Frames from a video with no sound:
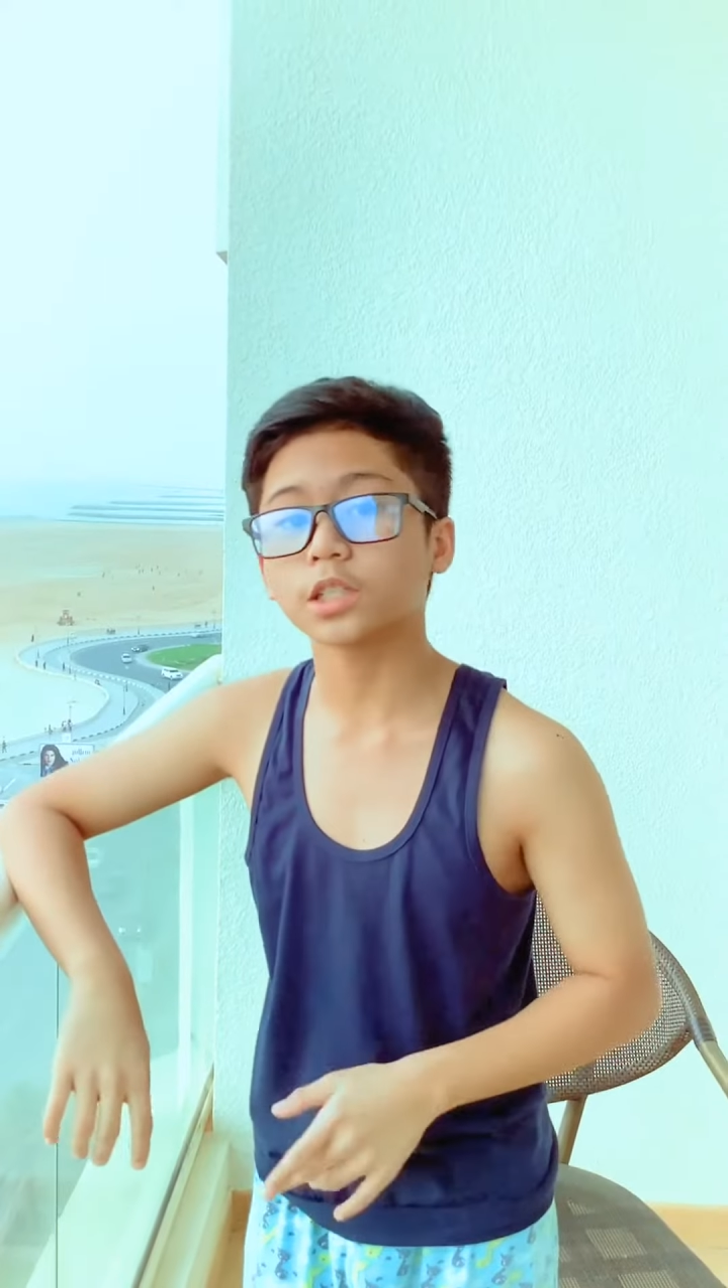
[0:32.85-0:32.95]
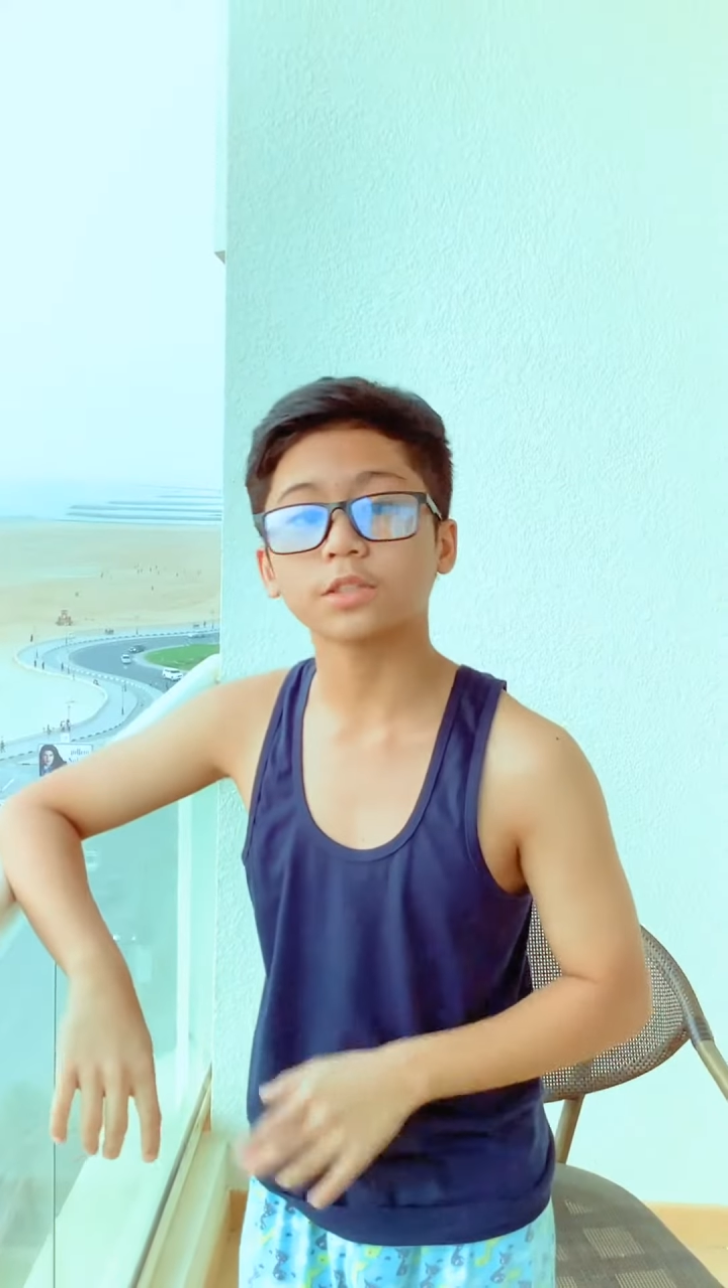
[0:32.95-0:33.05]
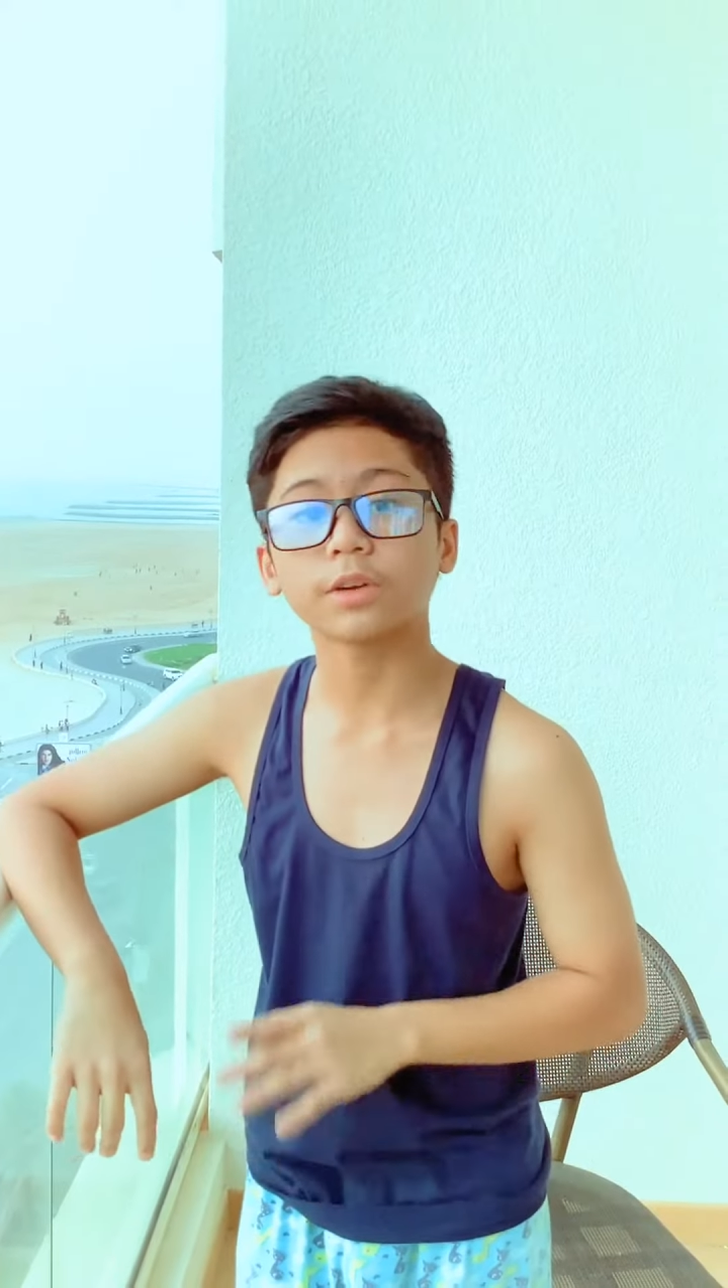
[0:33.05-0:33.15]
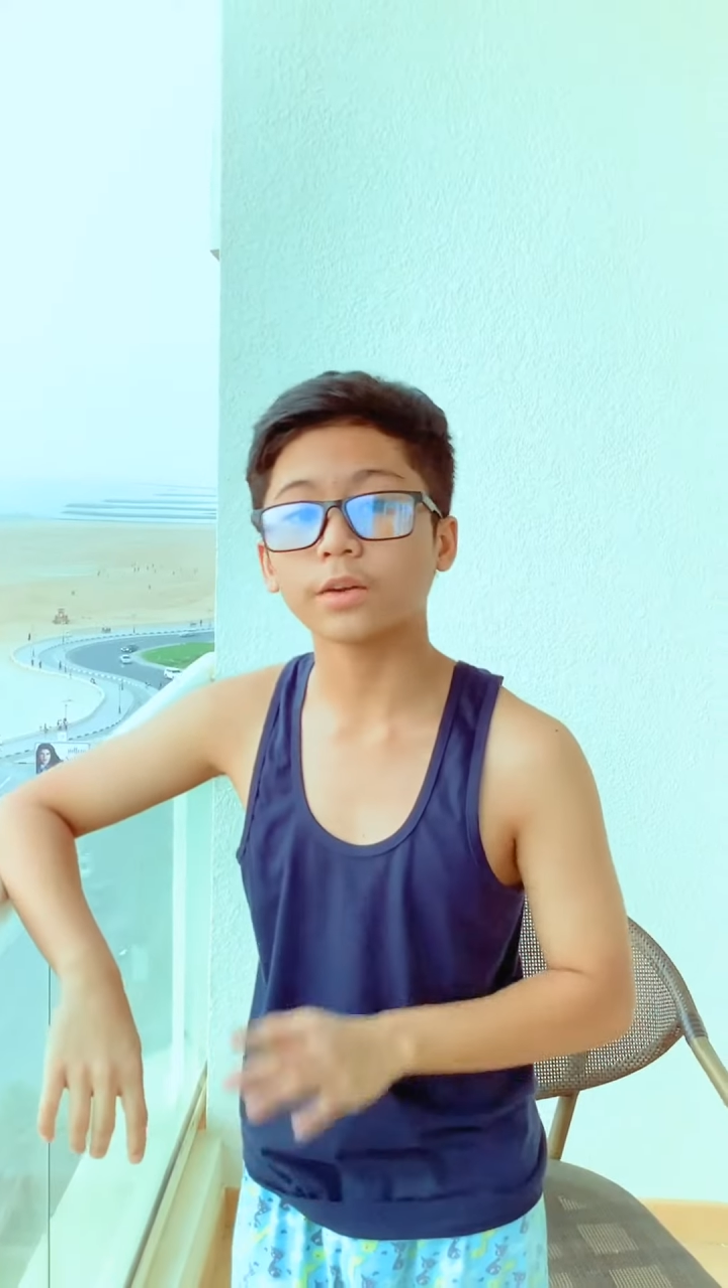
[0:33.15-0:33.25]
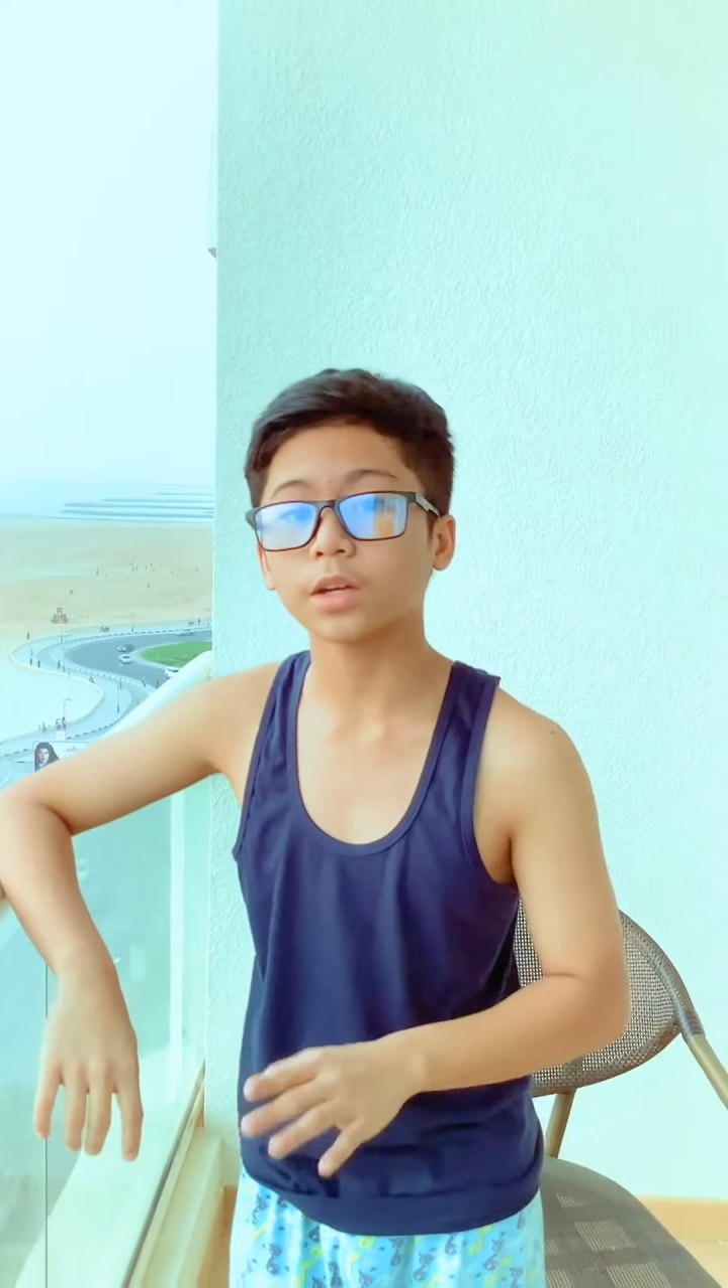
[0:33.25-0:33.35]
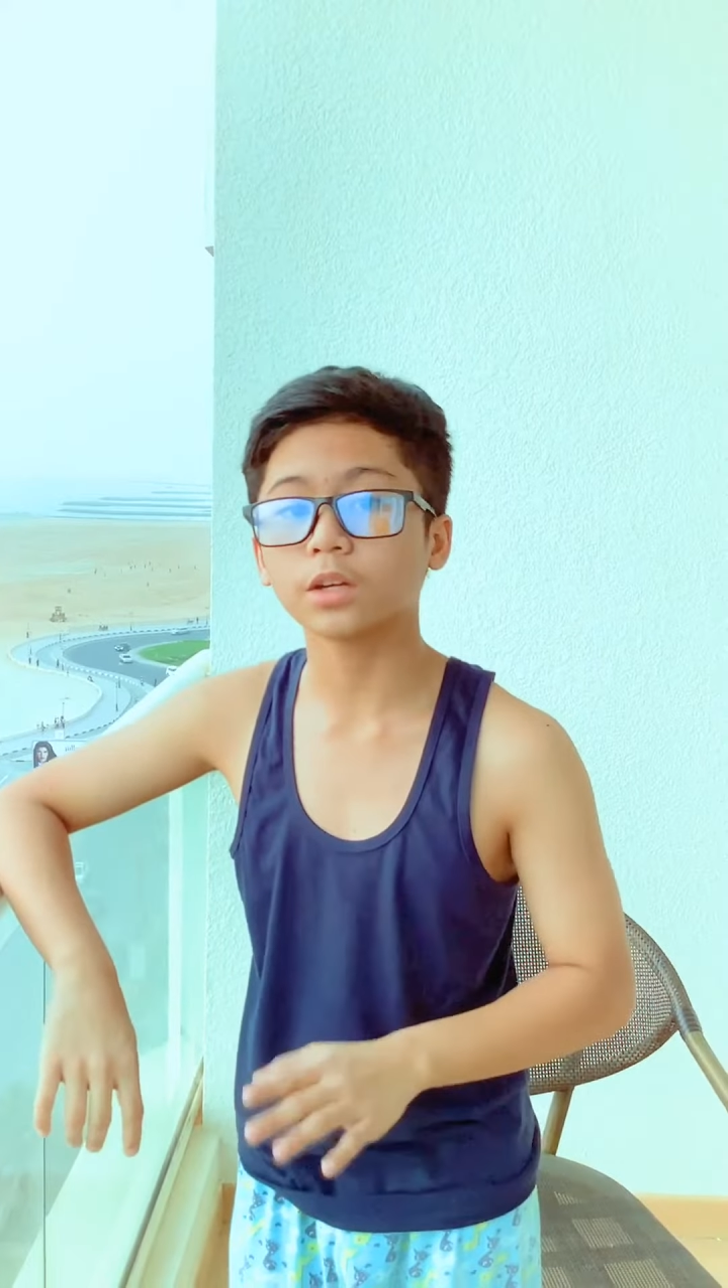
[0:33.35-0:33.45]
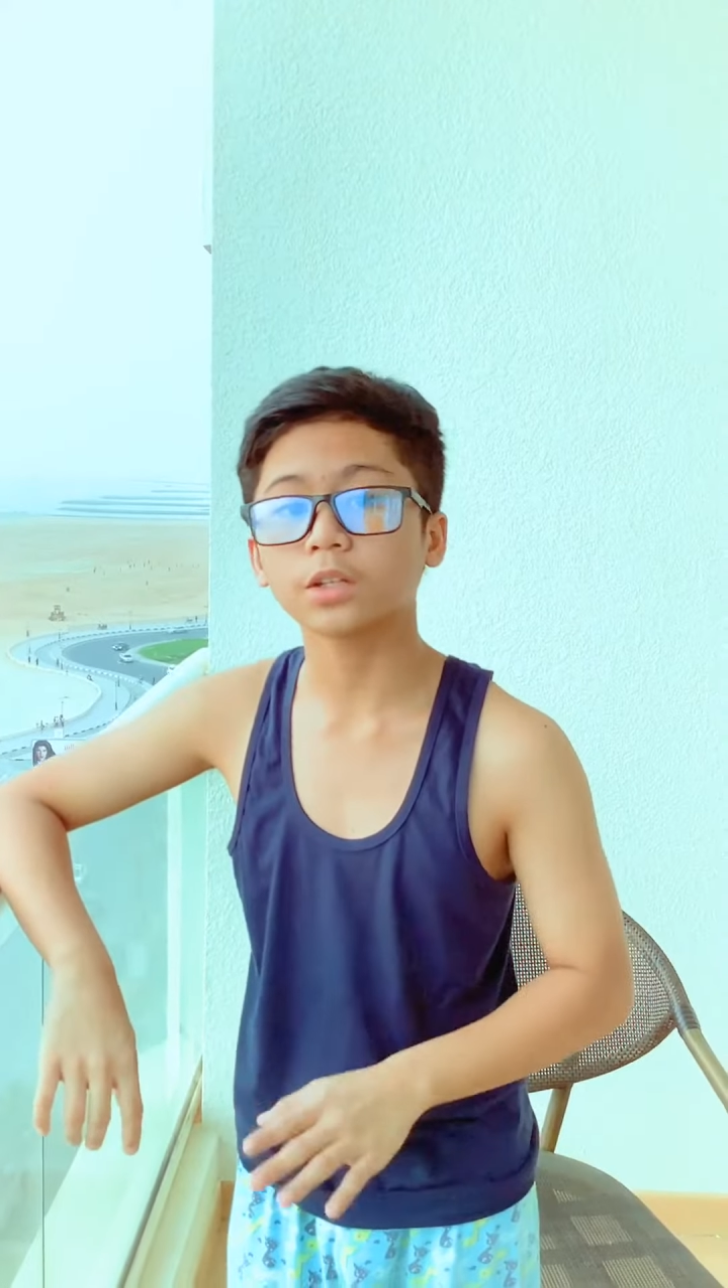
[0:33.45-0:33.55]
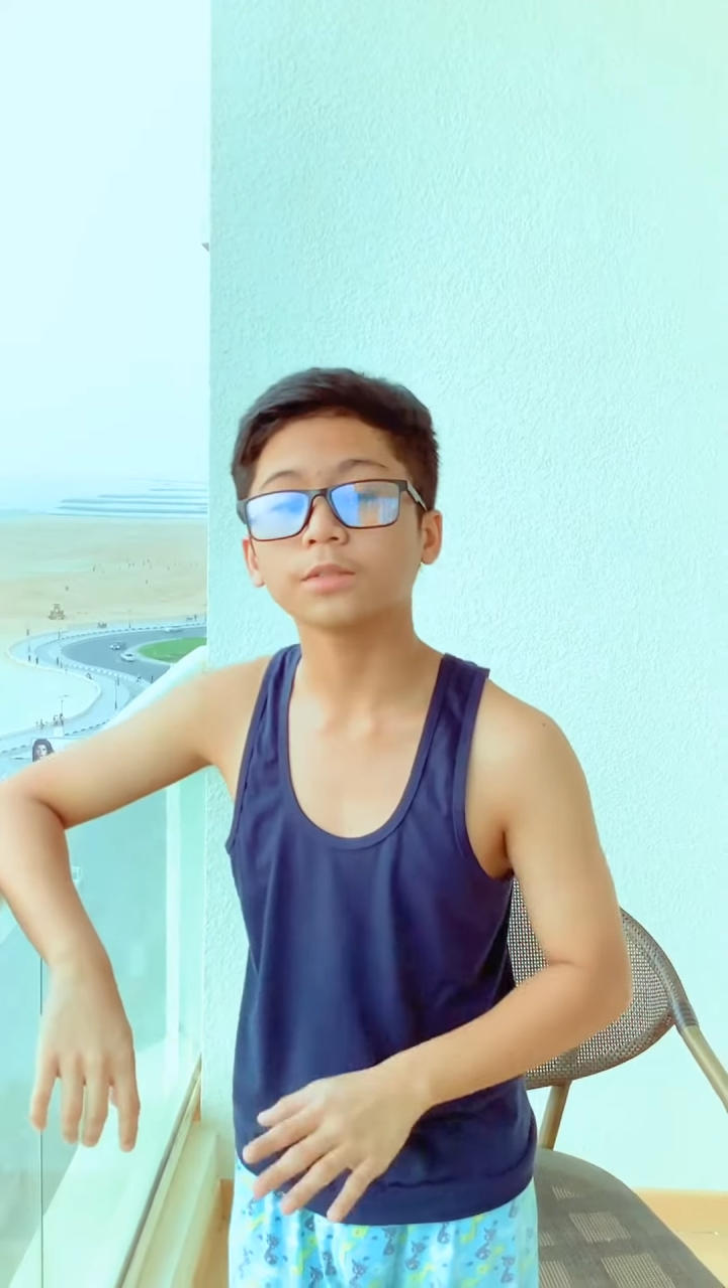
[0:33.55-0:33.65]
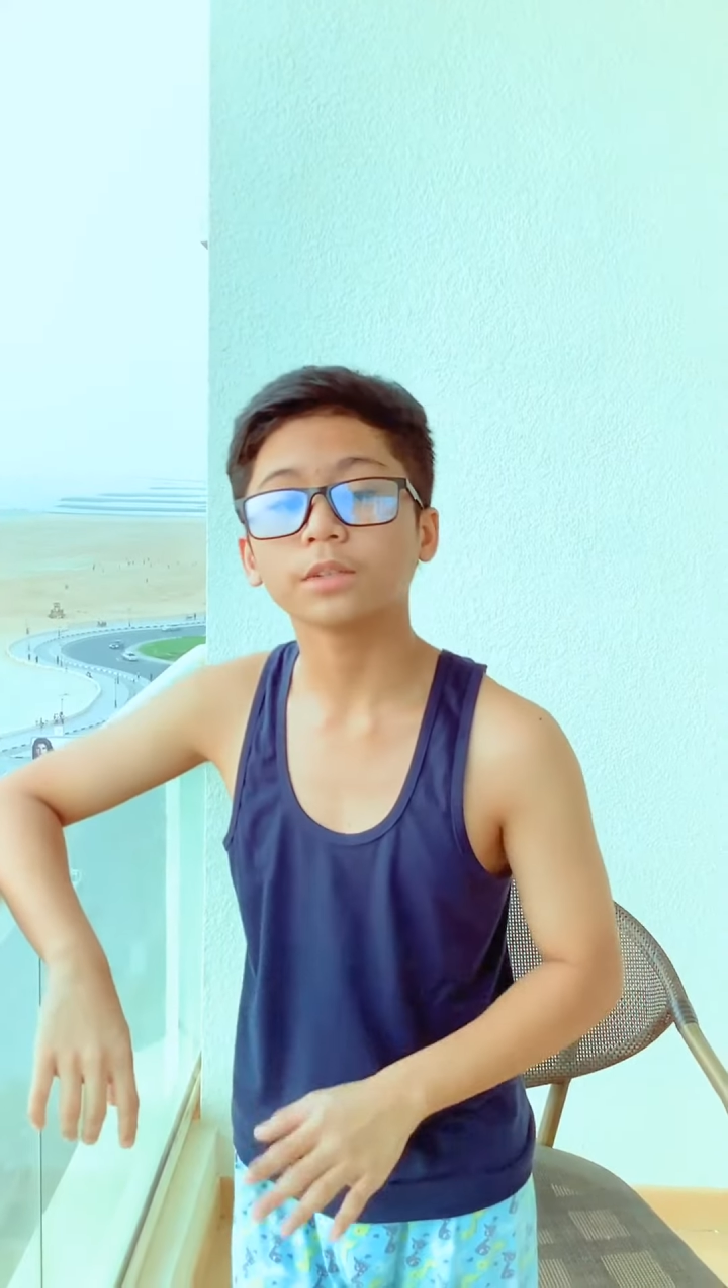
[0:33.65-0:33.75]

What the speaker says: it's very good.